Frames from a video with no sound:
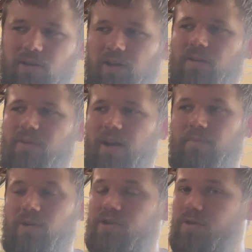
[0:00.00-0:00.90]
And I
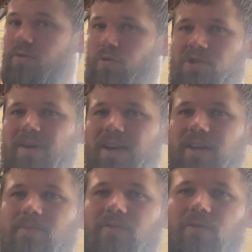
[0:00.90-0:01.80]
put 2 quarts back
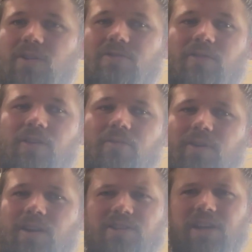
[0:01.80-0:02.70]
in it before I started going,
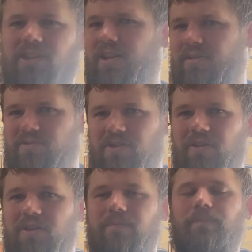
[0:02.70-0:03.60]
and I checked it, and it was good.